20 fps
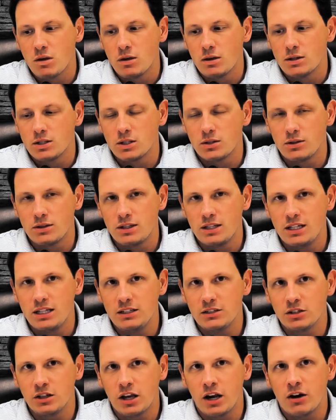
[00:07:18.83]
So
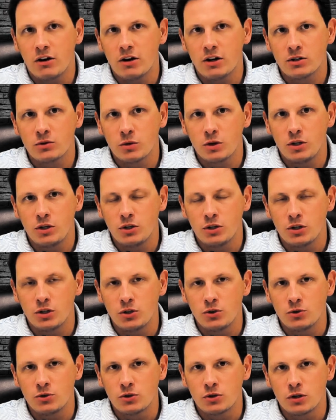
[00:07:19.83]
these are the areas where you can
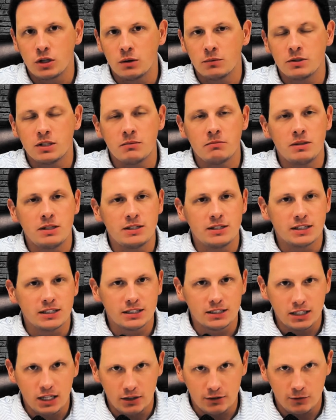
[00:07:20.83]
use scripts and be
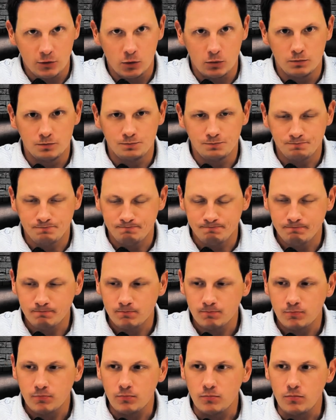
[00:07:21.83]
successful.
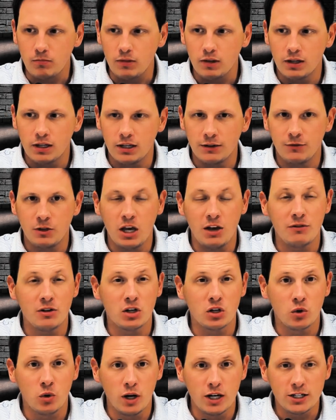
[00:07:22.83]
And if you have any
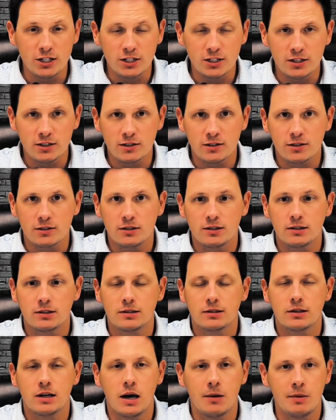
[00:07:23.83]
questions,
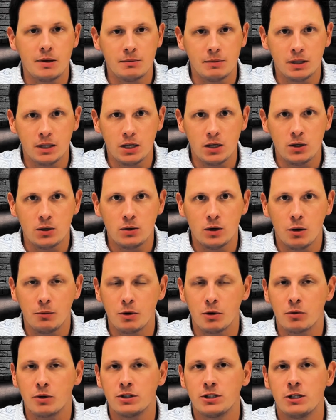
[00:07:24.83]
comment below. I hope
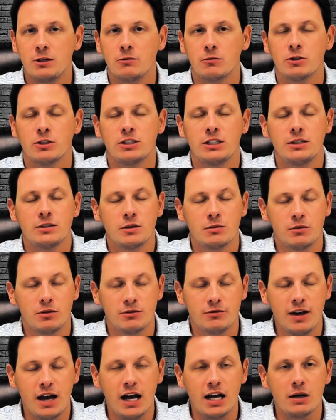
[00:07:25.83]
you receive something
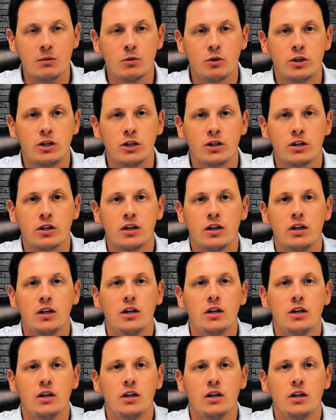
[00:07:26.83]
valuable here.